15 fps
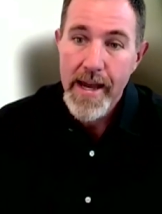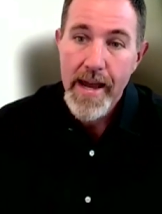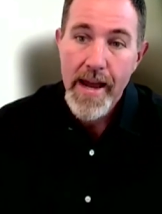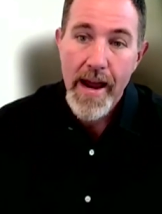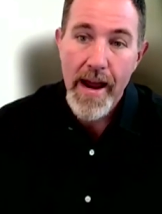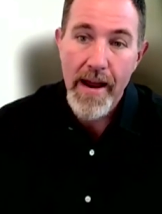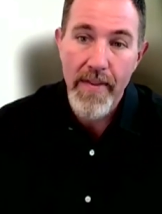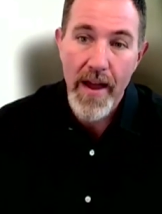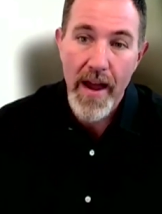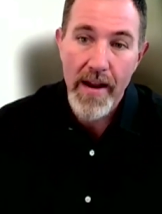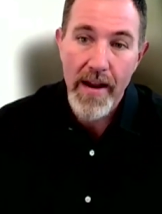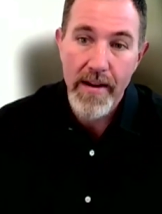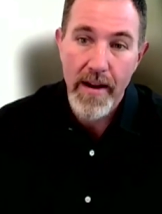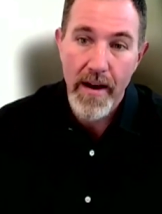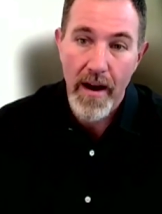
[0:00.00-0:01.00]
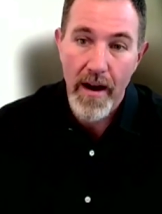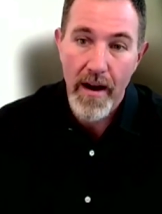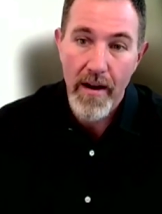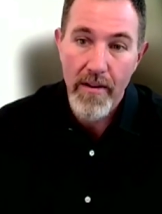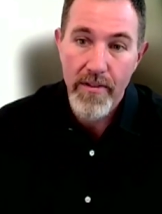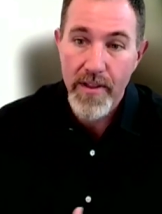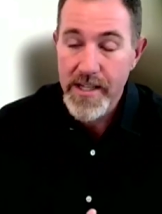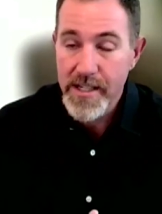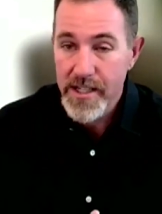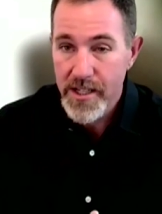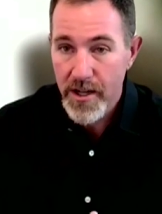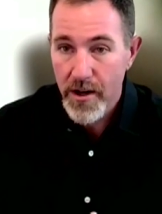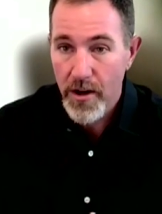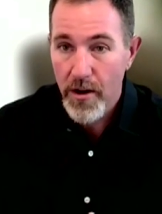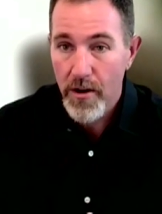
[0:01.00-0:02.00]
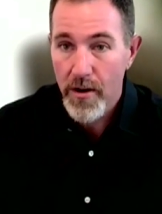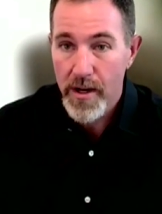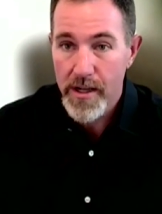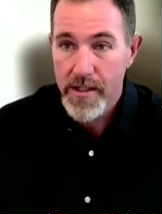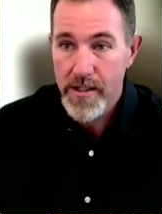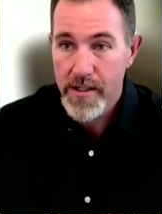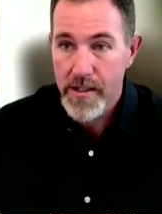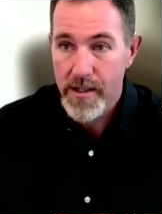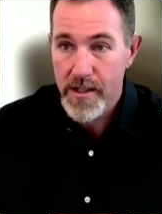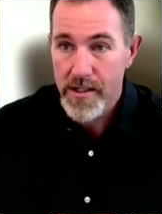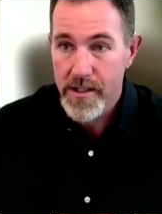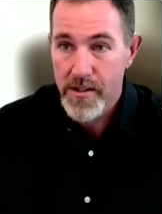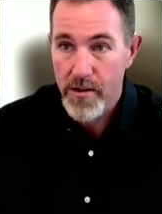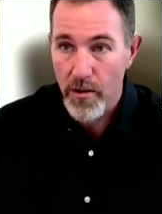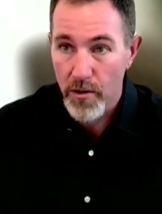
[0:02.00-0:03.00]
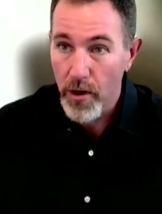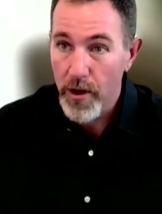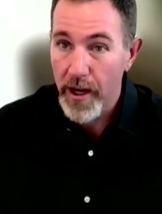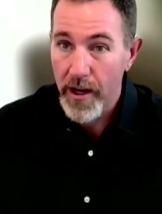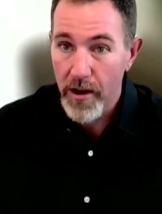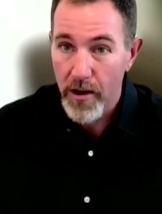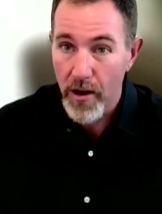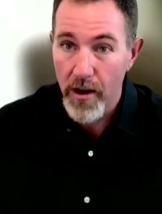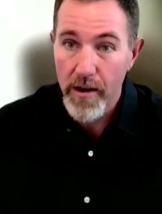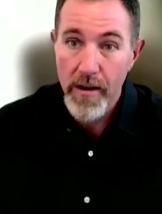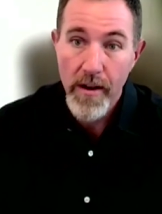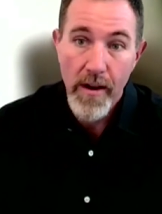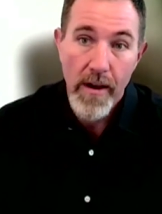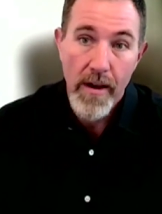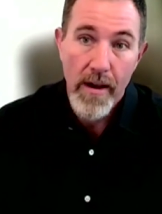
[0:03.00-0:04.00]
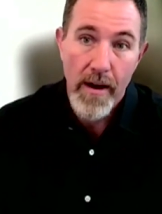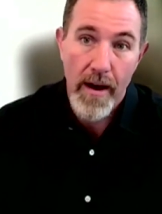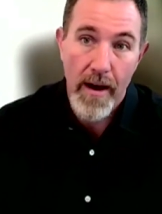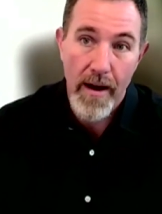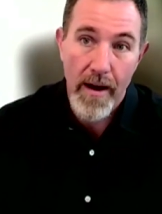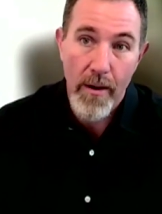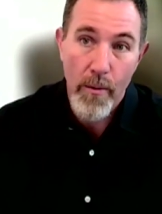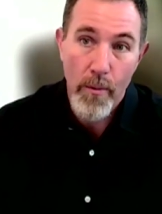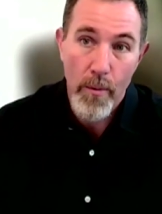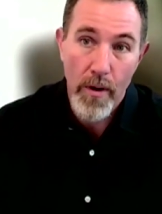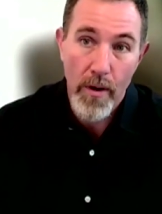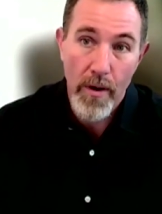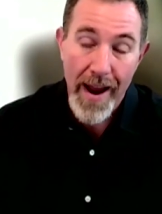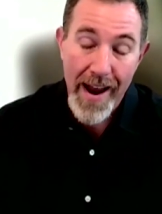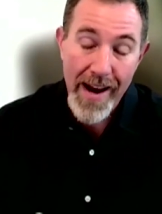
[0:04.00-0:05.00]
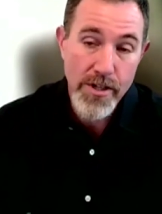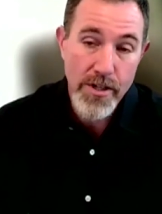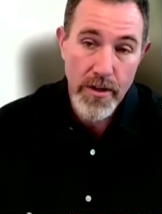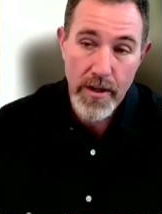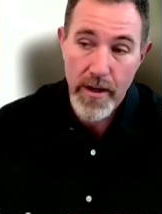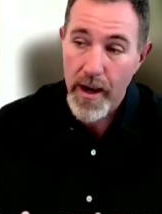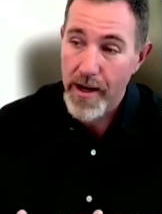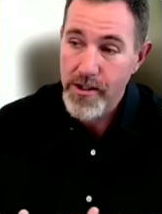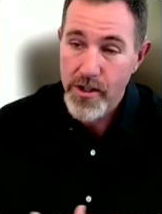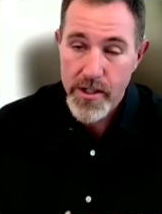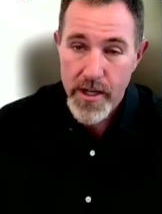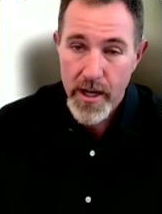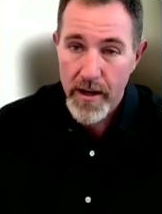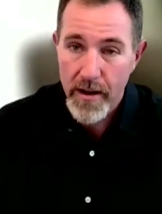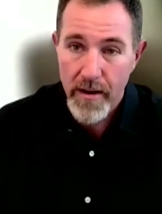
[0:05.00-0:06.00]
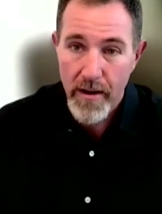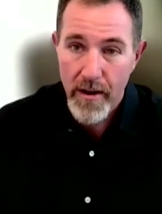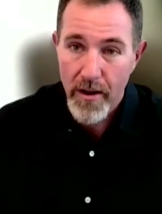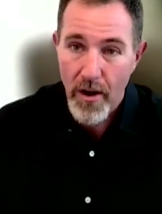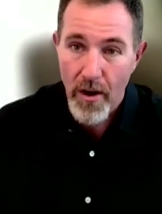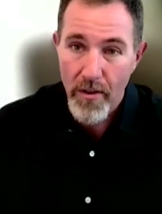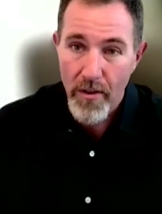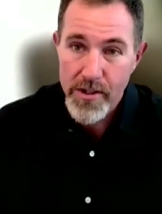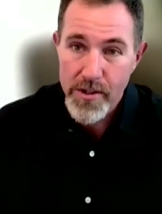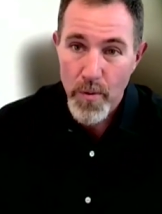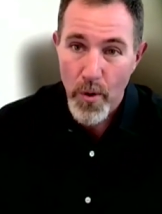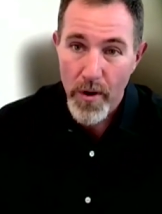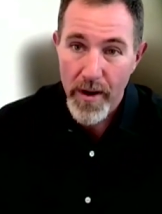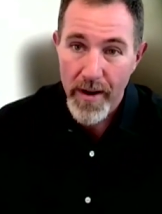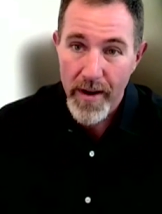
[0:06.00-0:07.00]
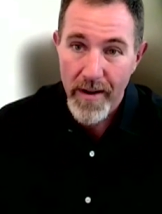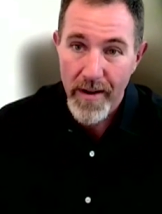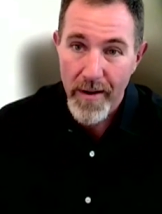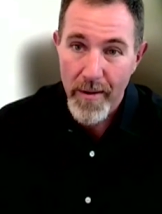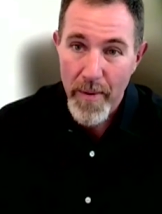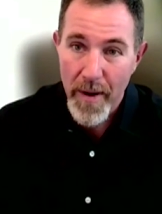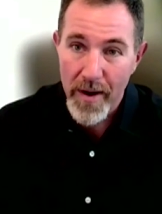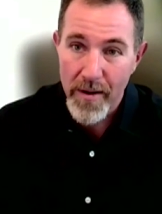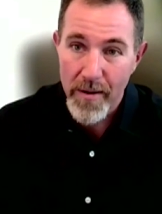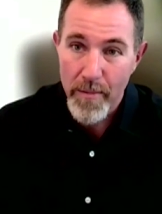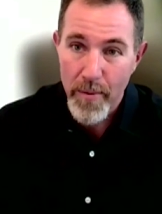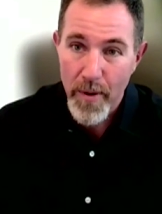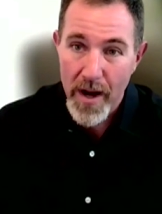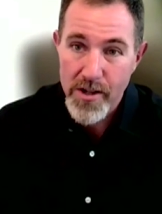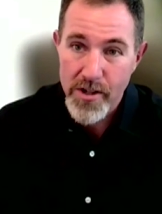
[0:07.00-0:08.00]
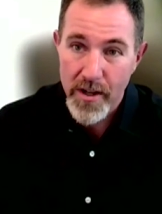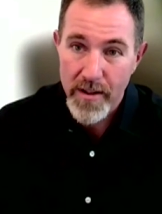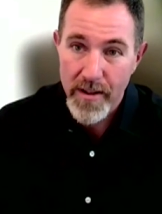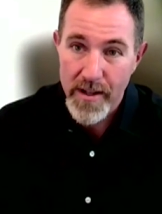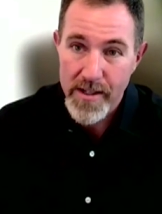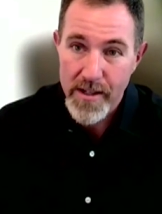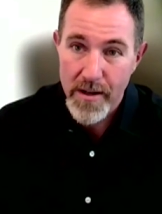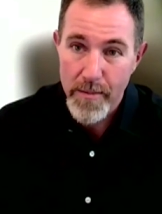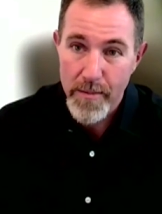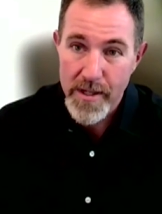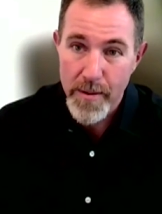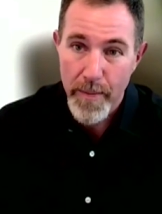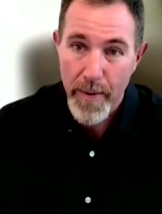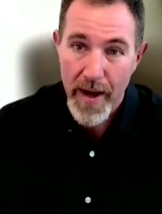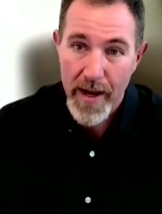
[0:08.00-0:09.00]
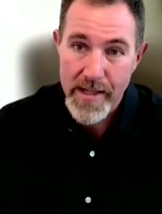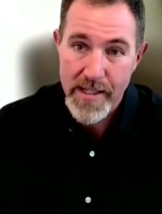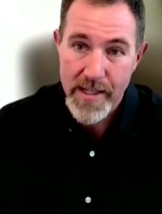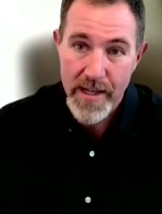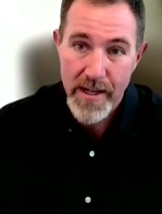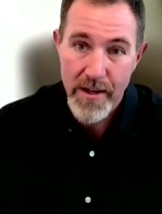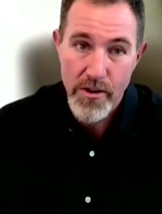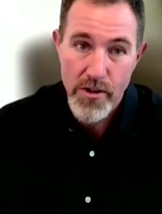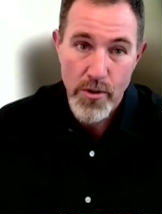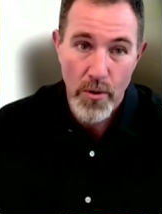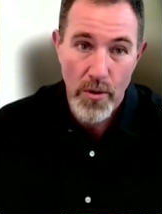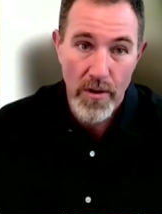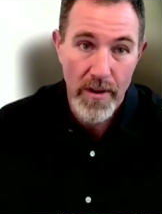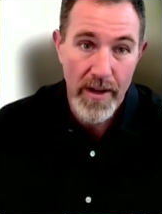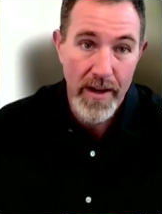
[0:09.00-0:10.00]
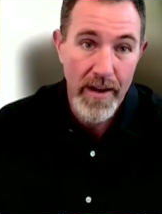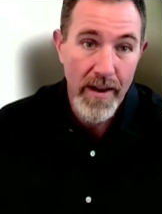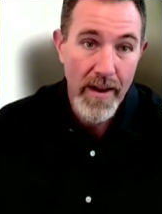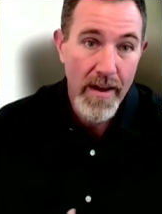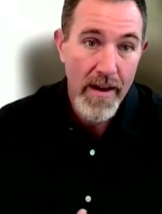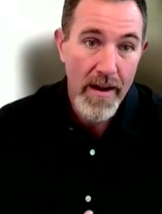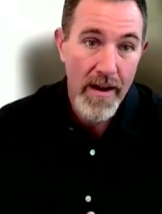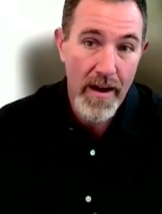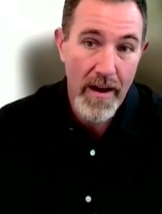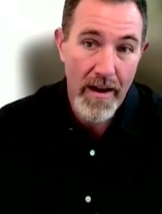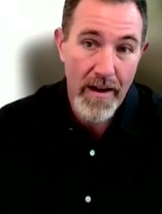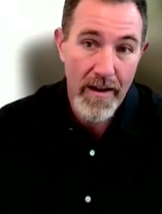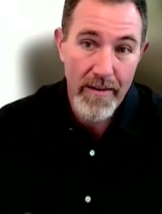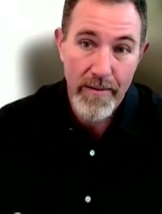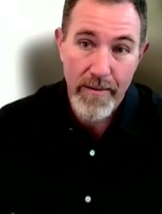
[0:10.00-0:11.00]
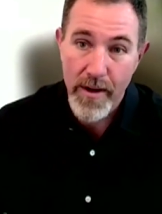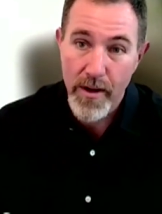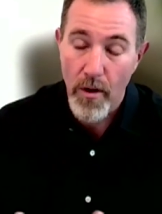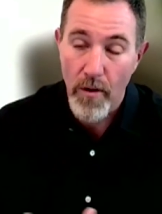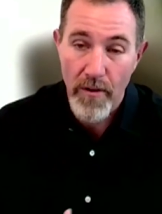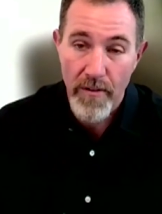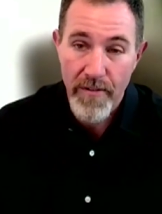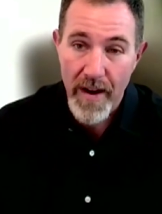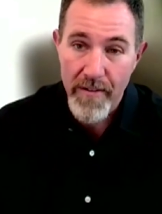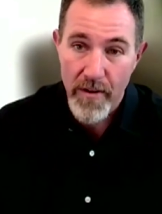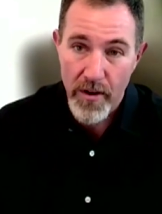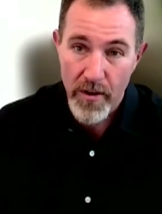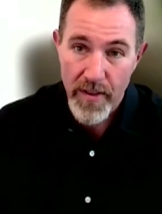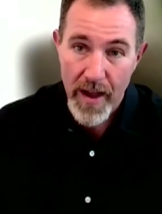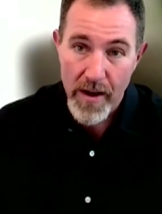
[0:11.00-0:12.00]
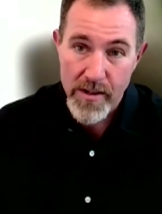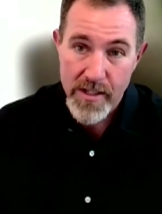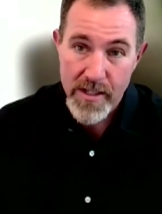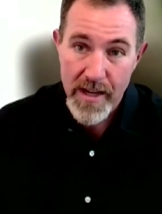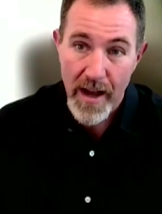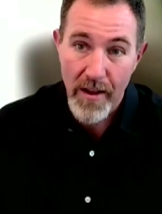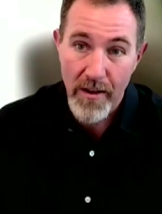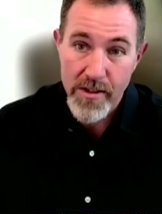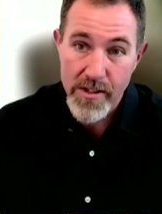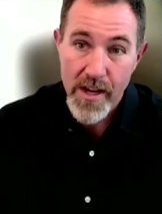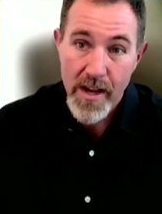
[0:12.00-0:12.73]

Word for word: And then uh, this year is is looking good uh, we're actually i just had a, a, call this morning about a project that's going to be depositing here shortly uh, you know over $500000